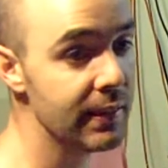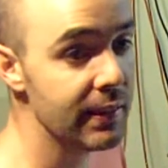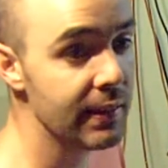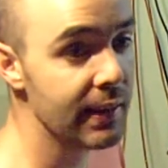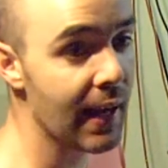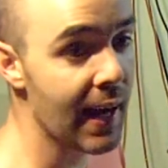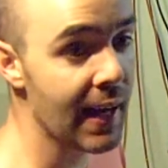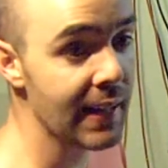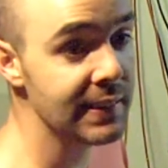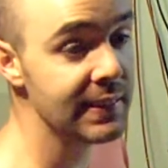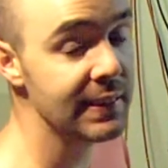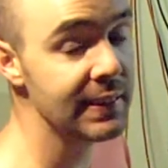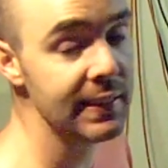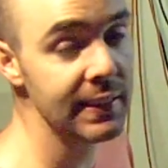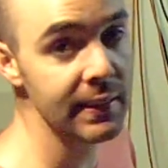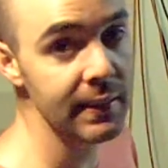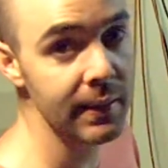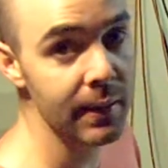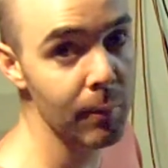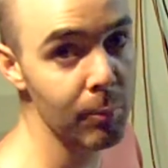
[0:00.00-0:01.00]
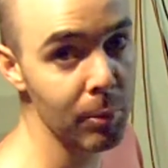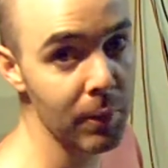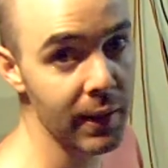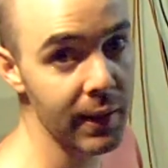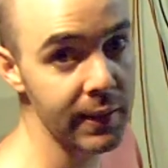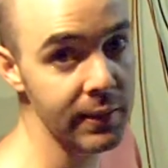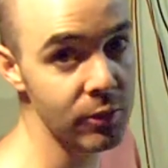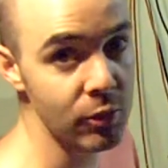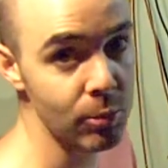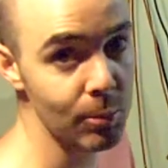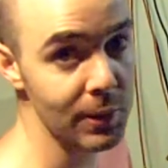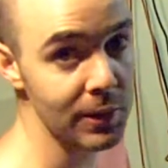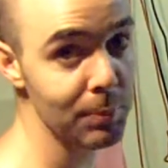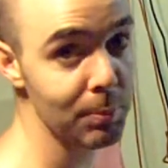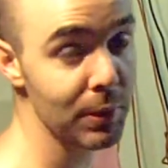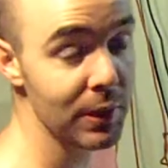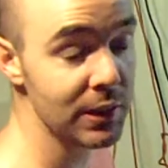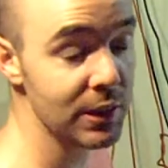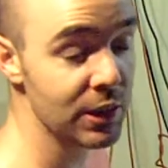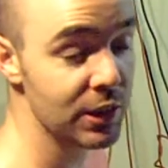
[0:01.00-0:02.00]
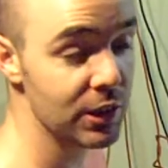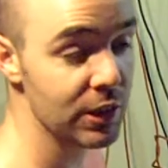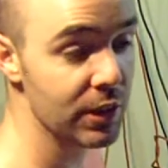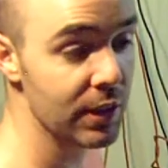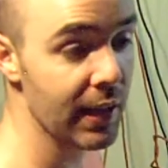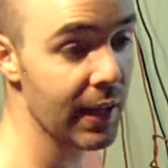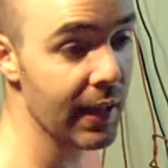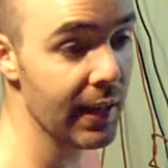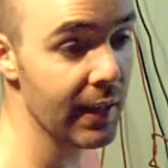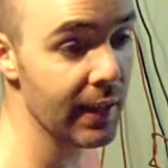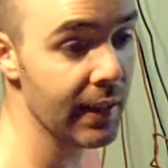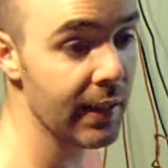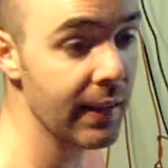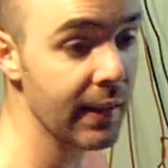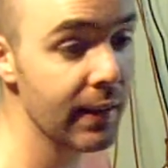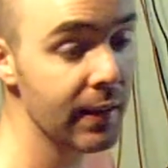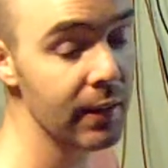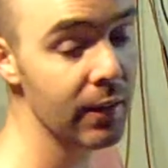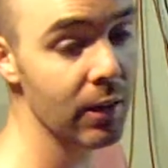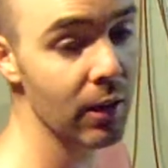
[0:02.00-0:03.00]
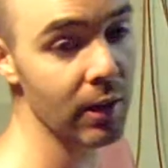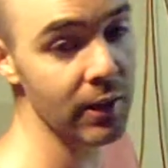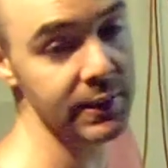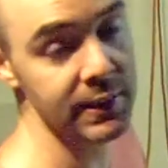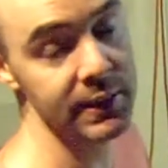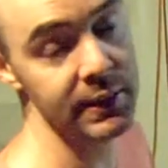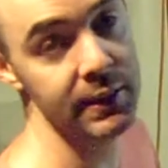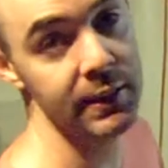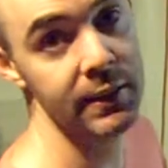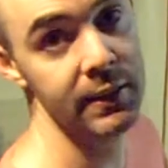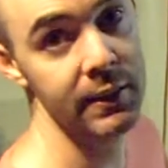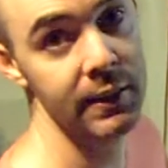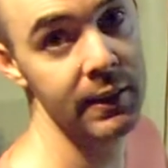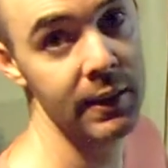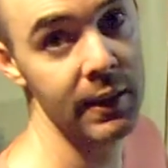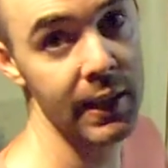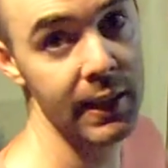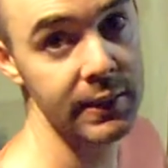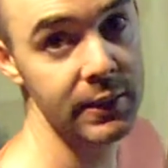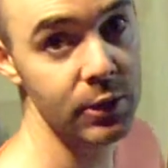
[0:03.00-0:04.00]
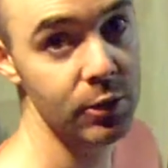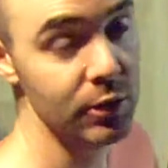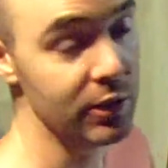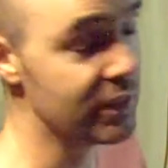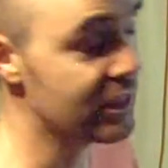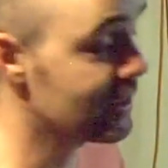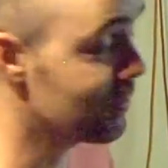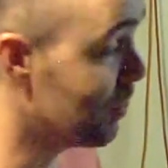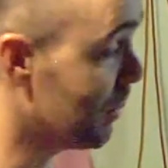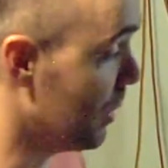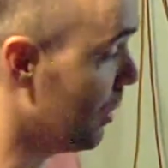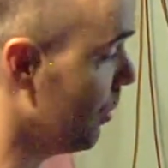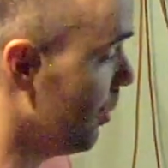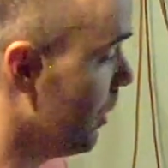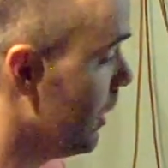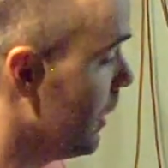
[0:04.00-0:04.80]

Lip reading: accidentally applying too much pressure and causing the glass to explode.